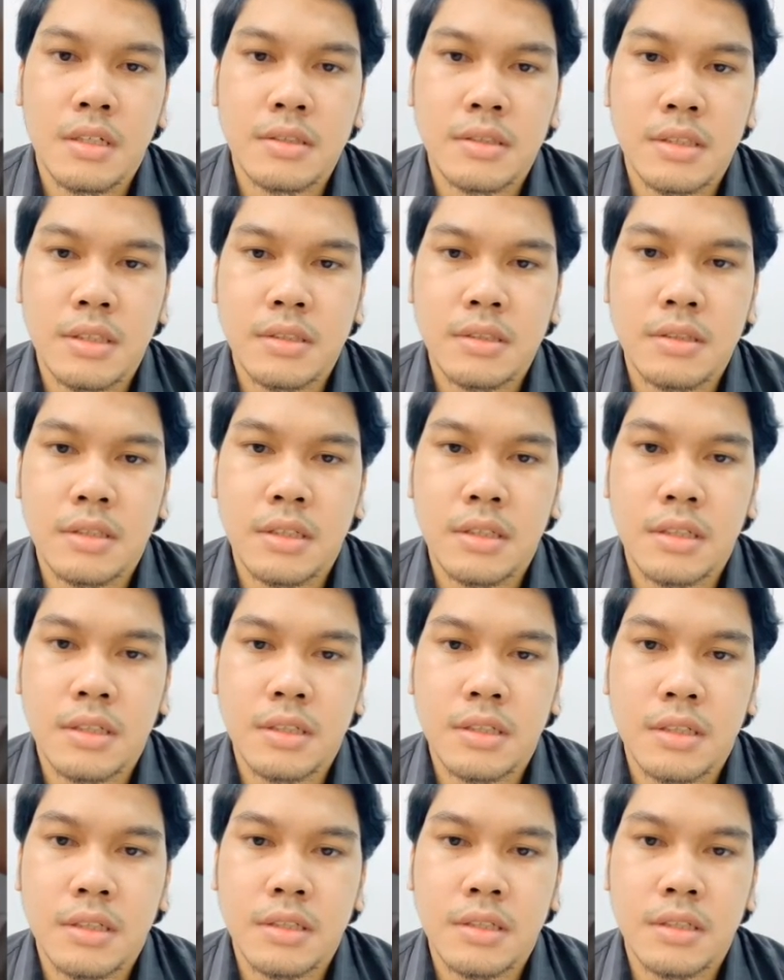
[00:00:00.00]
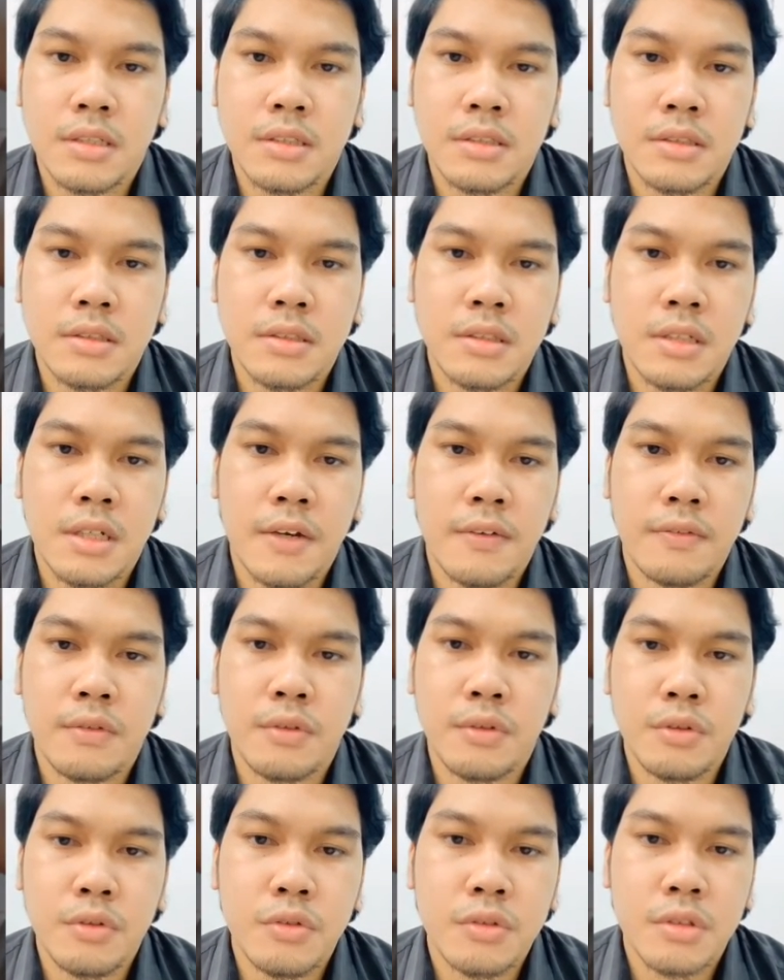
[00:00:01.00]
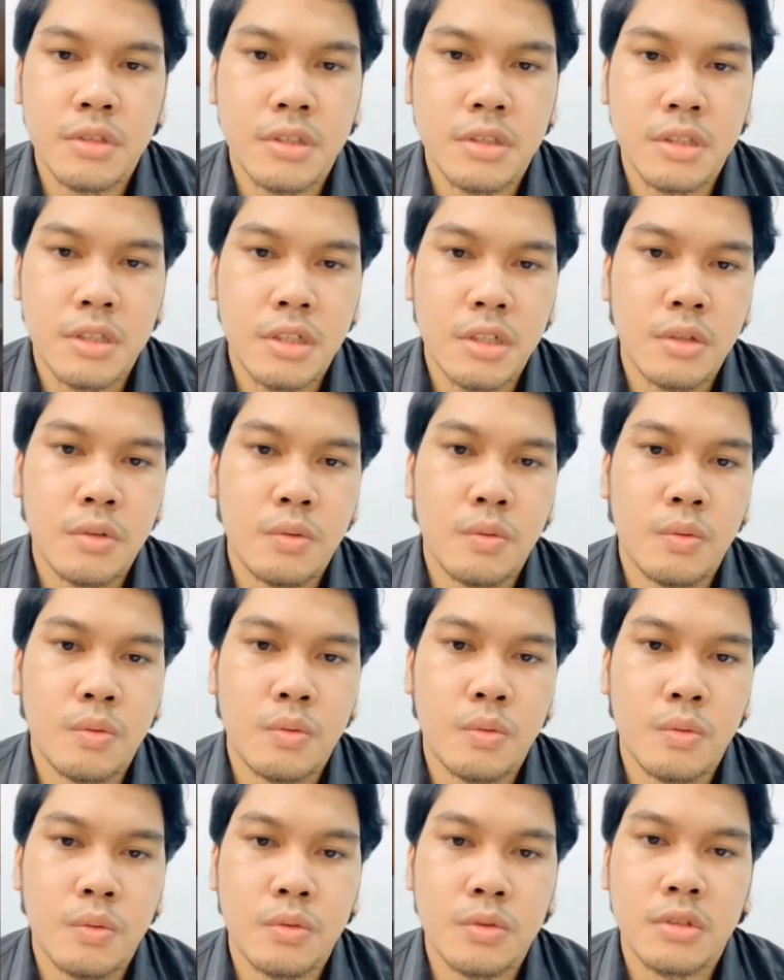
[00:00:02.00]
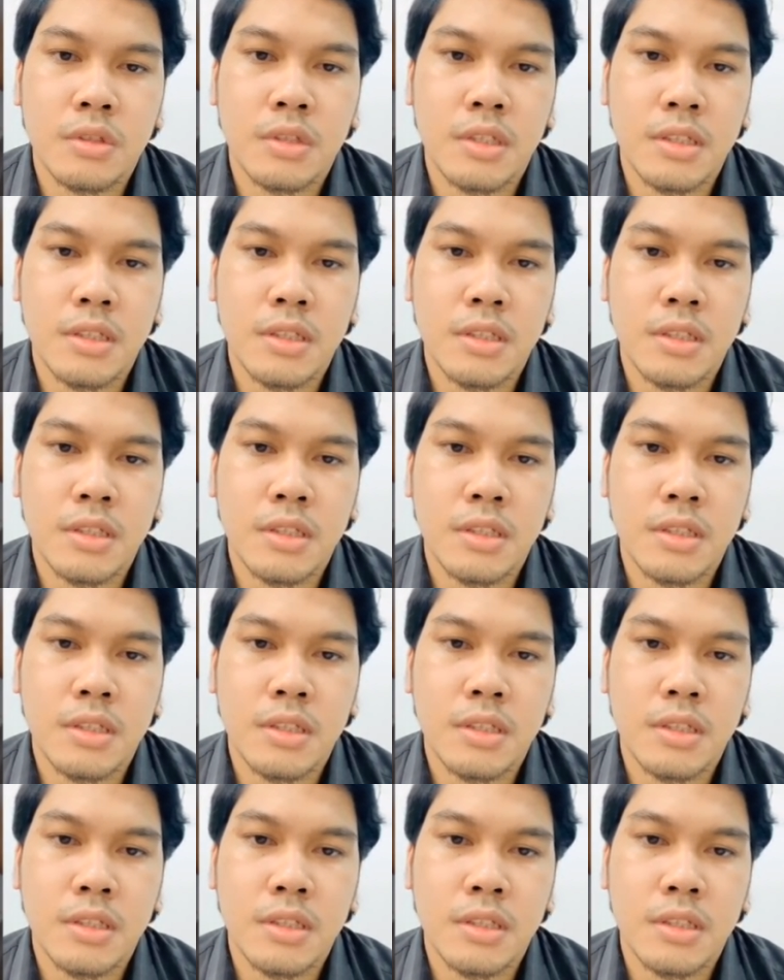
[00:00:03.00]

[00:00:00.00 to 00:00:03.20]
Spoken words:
Since researchers have to use a journal whose